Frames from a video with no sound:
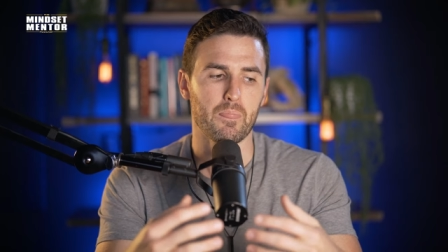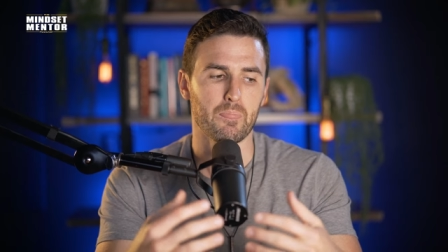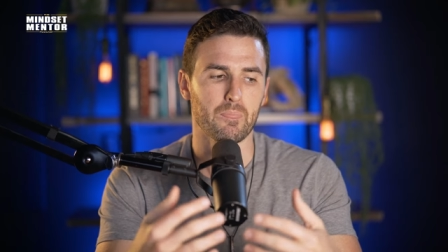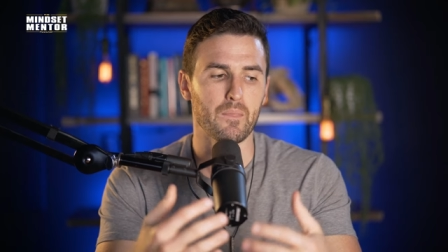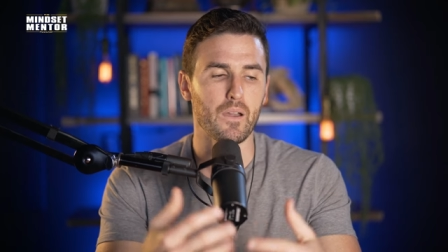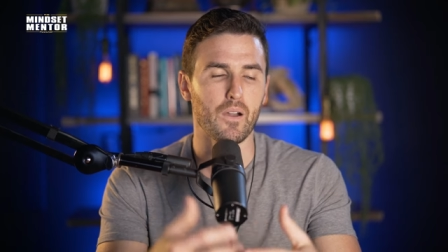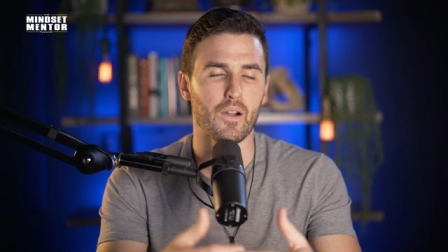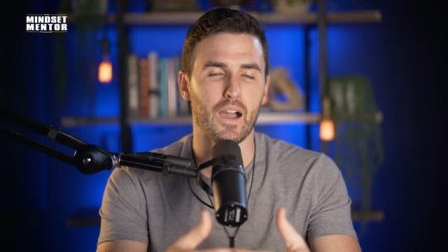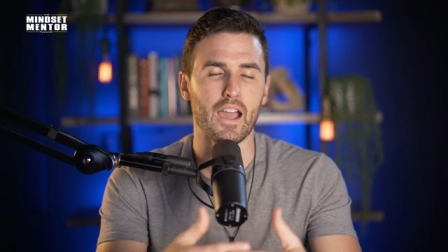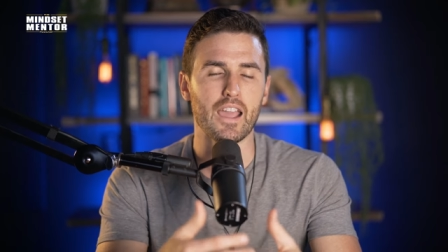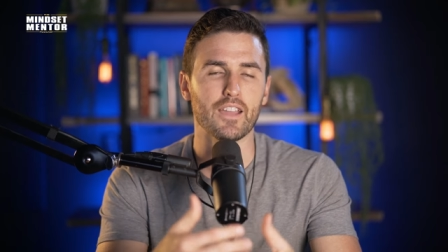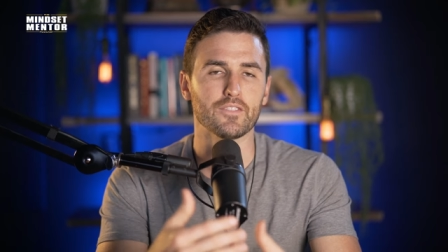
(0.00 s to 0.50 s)

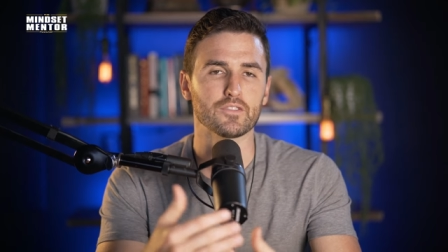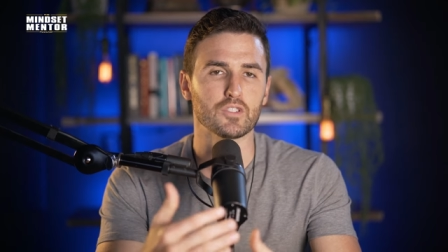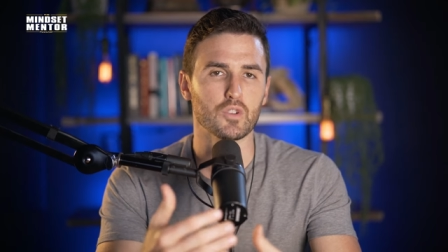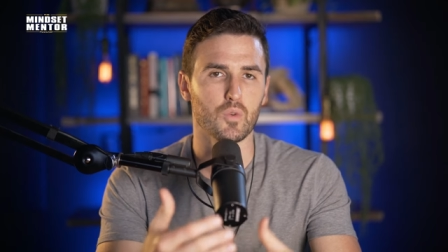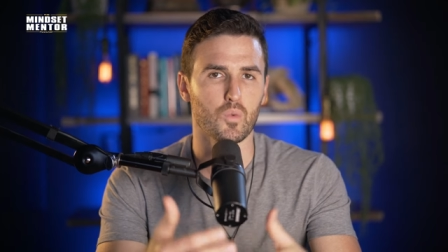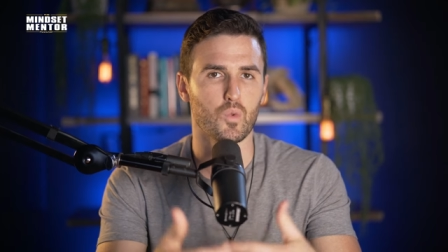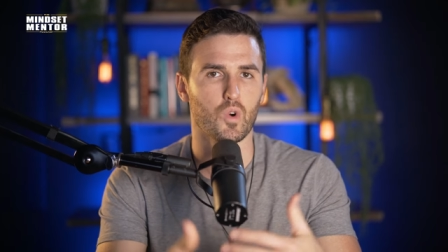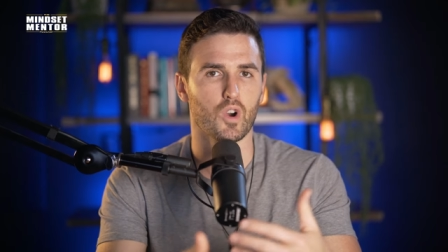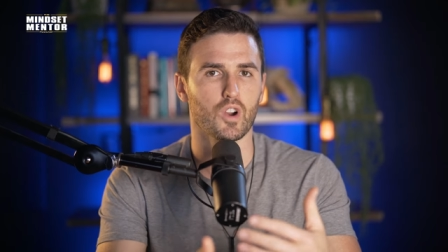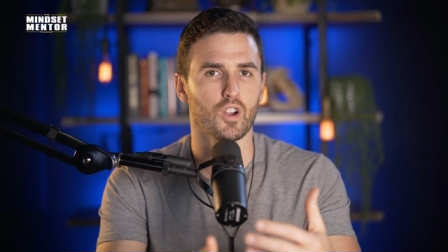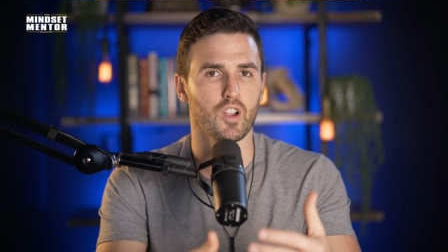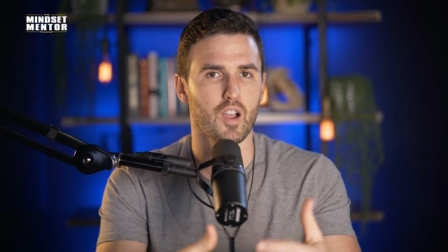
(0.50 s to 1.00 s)
No, I have to
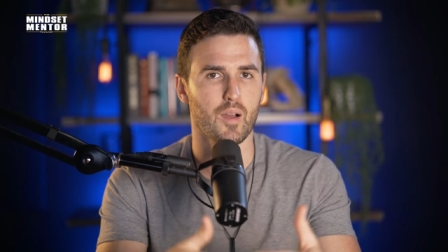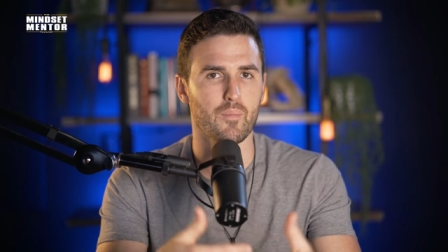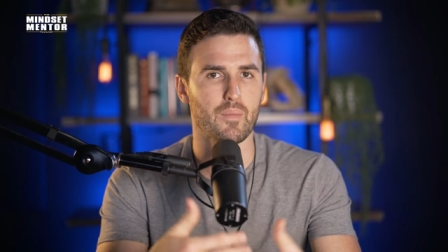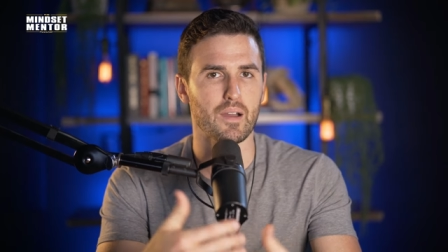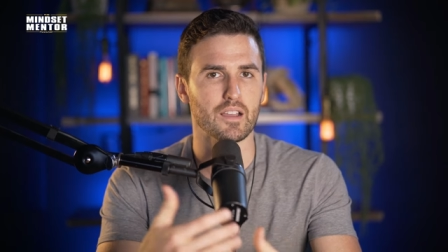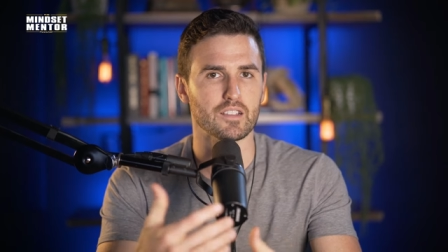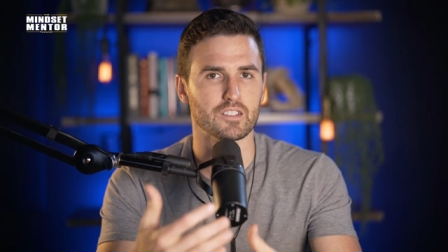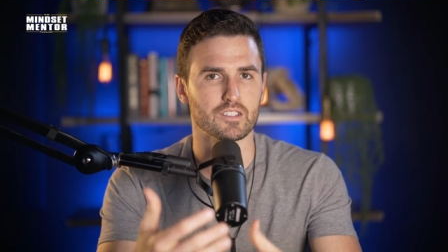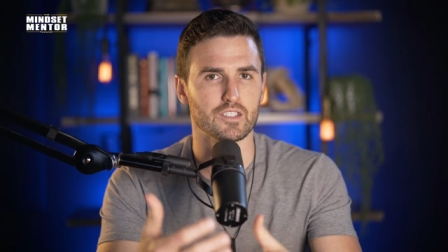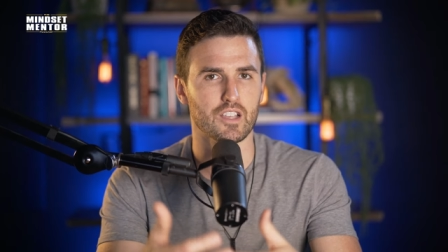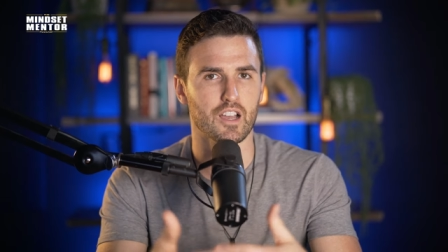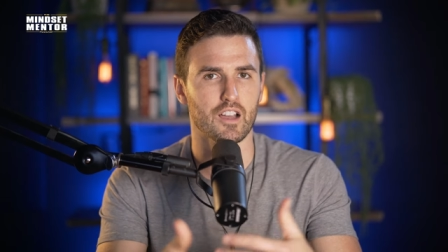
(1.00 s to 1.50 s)
work on
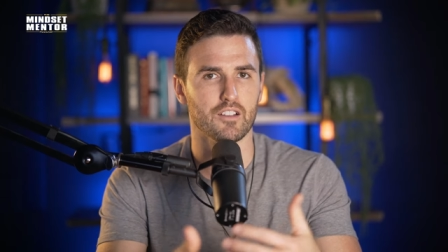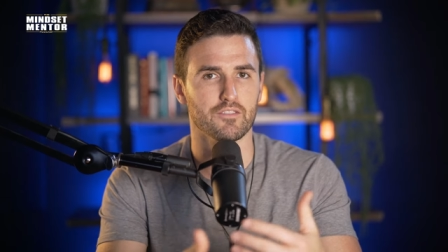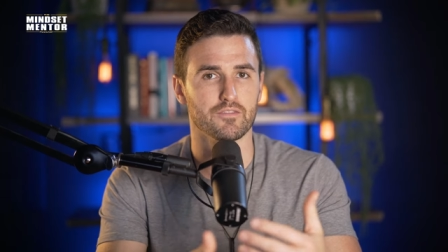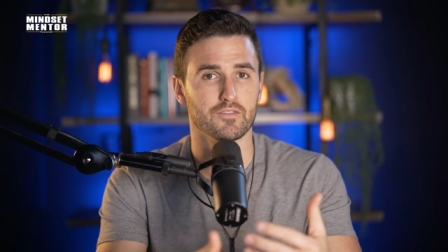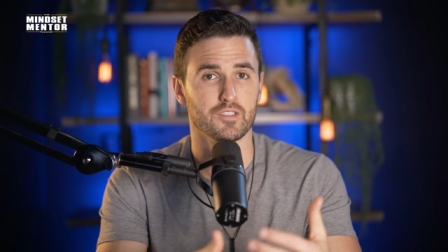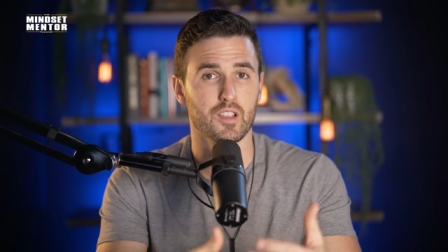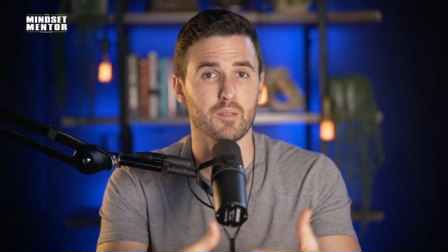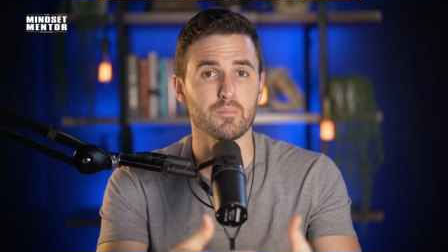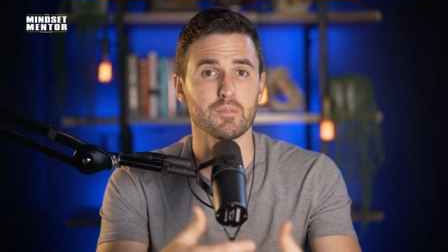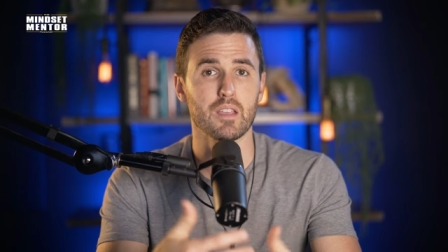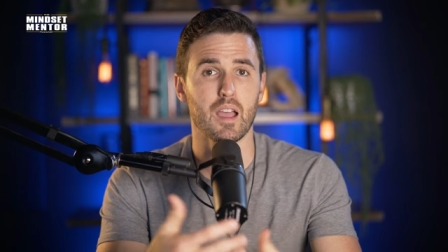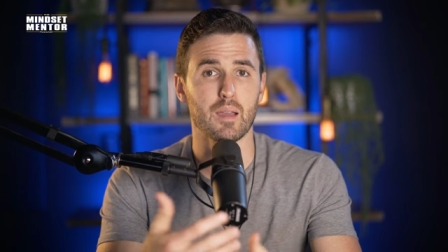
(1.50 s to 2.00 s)
myself,
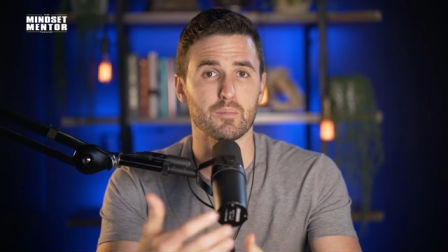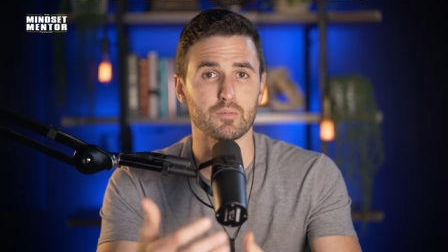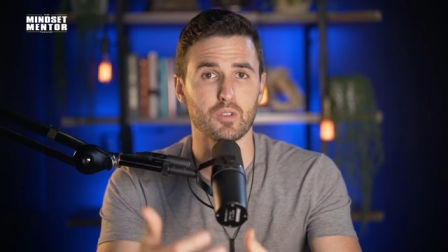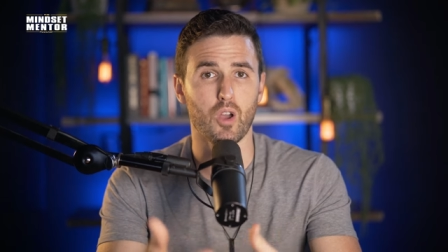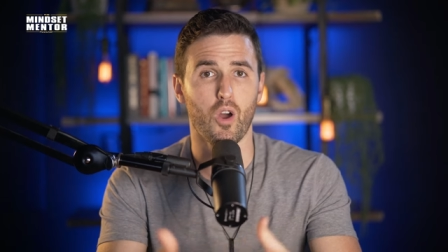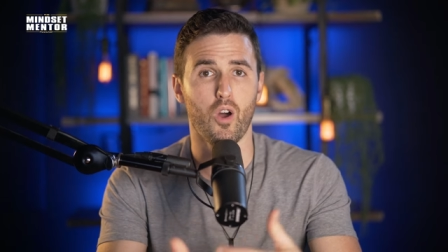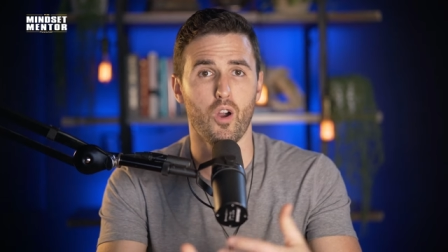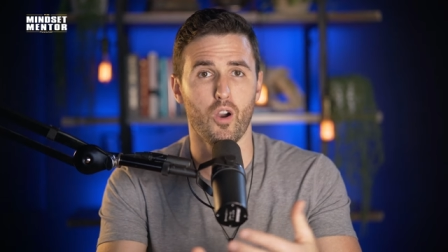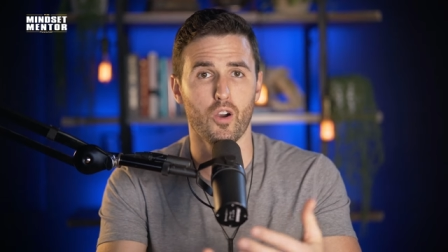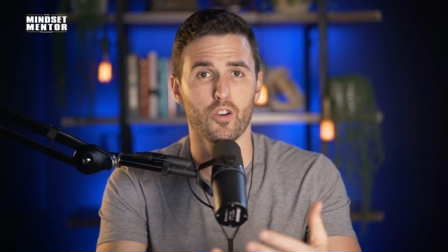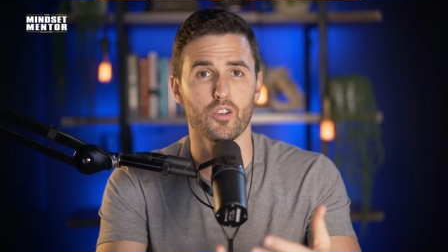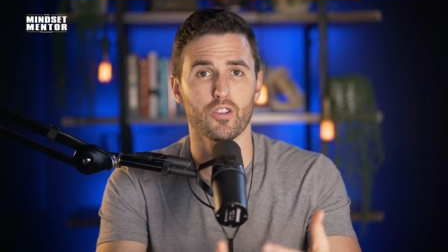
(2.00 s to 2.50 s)
sometimes
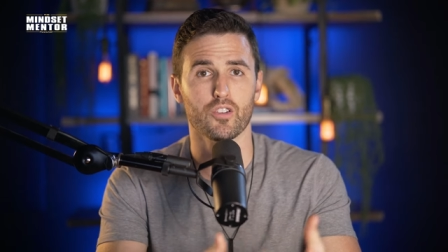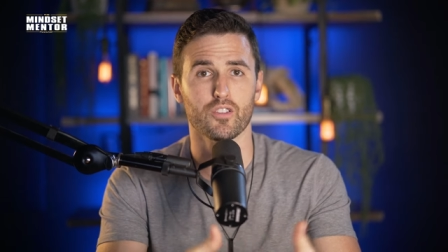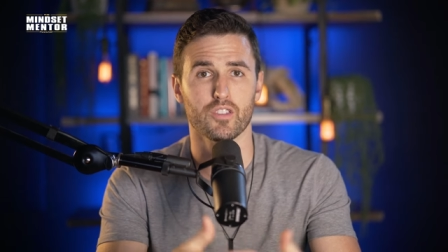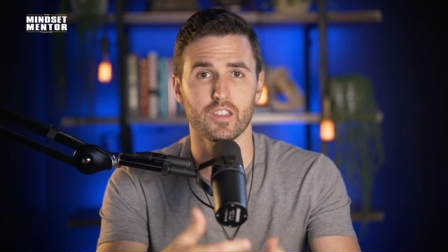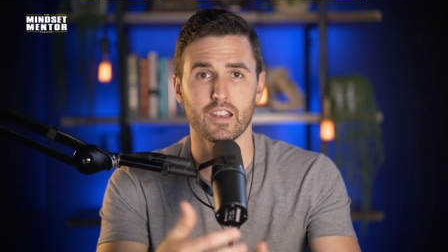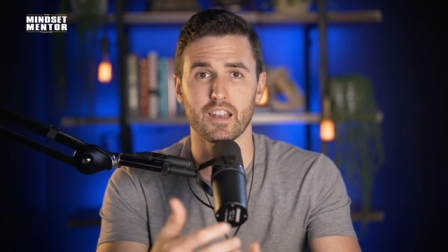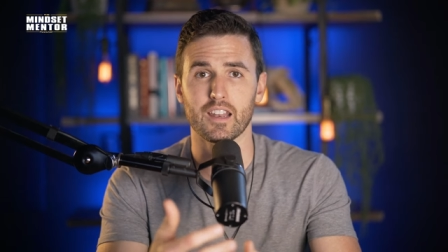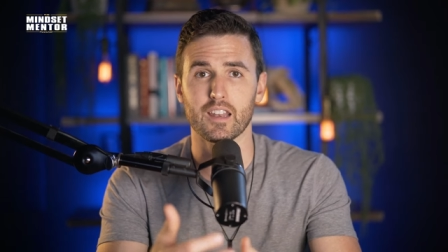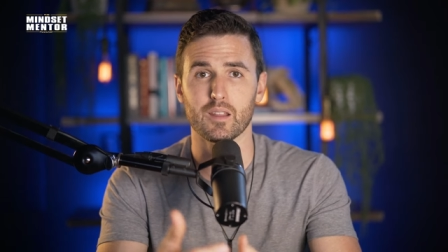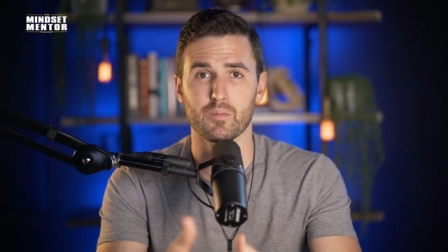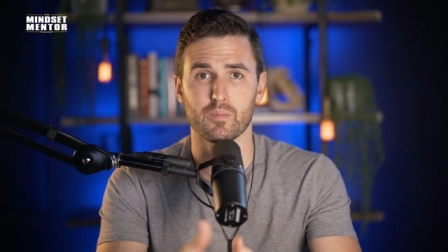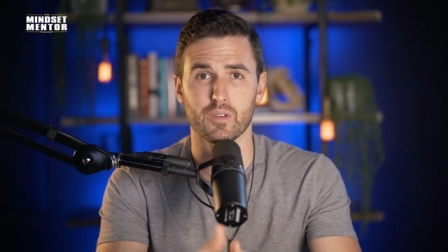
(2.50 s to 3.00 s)
harder
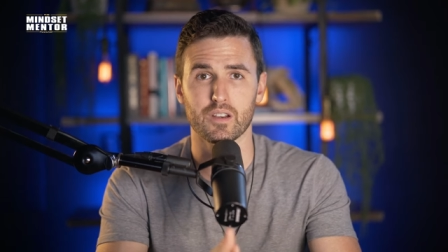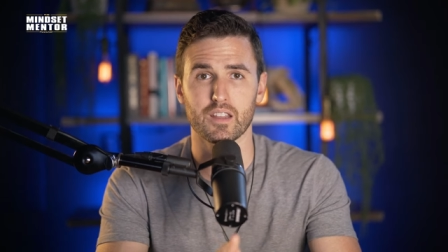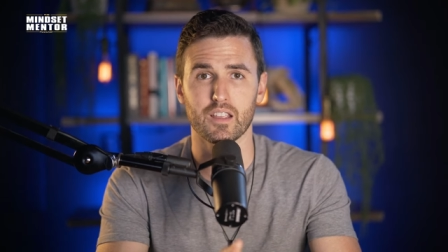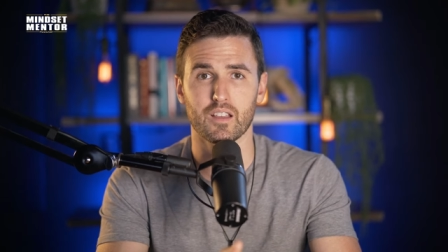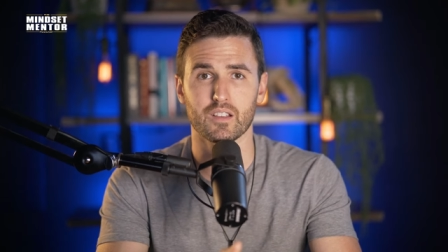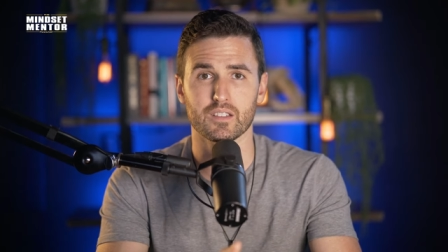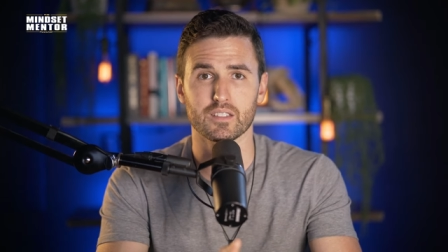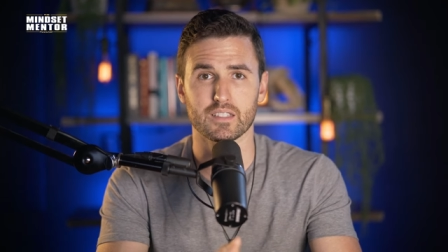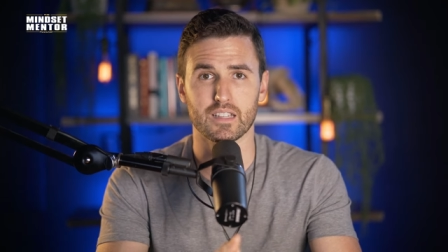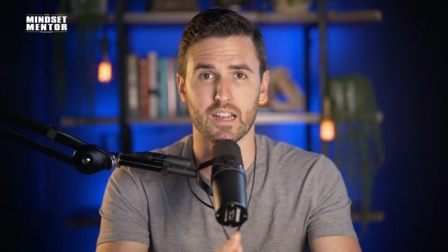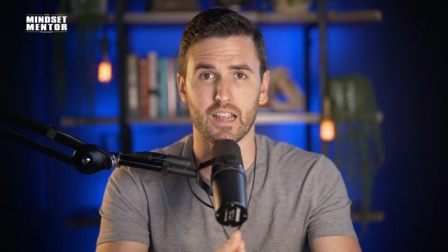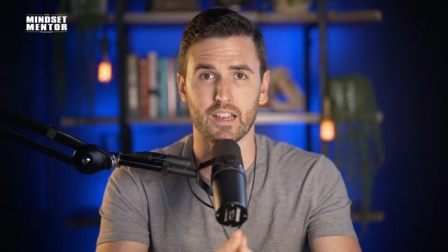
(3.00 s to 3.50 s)
than anybody
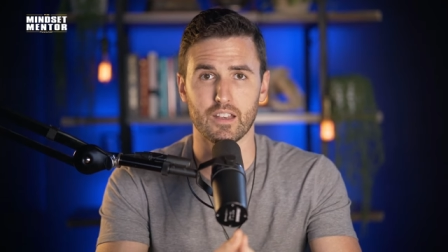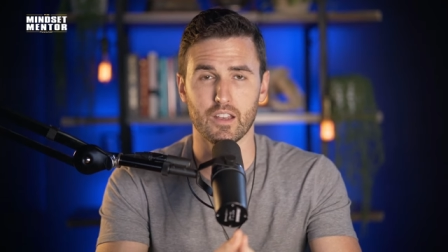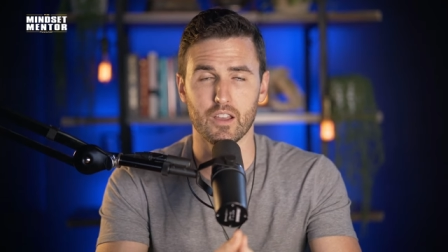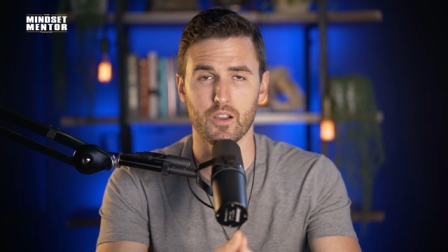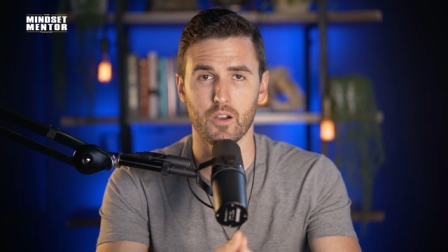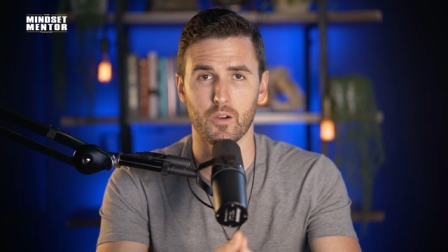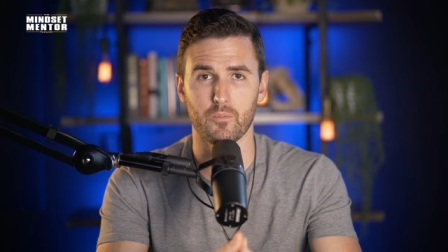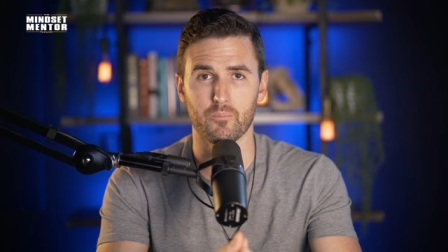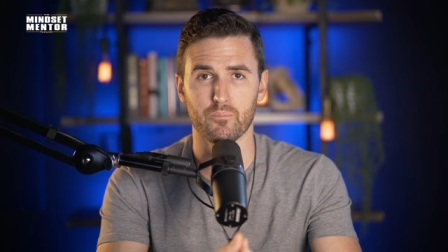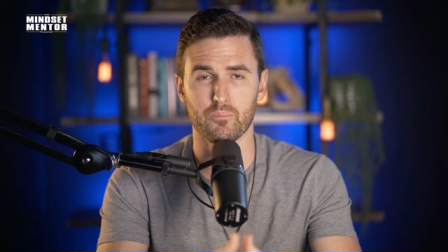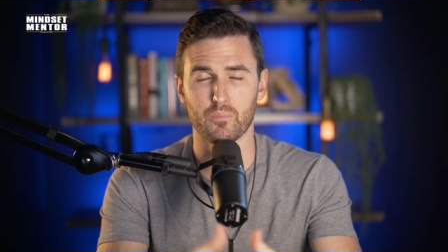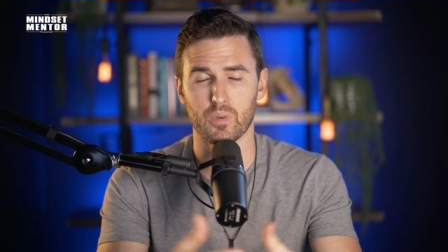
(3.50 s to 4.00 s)
else that I
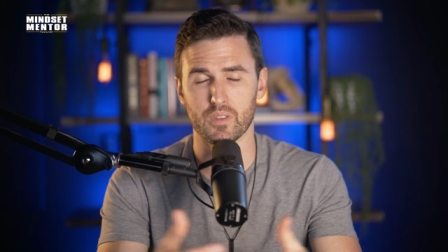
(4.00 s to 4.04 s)
know.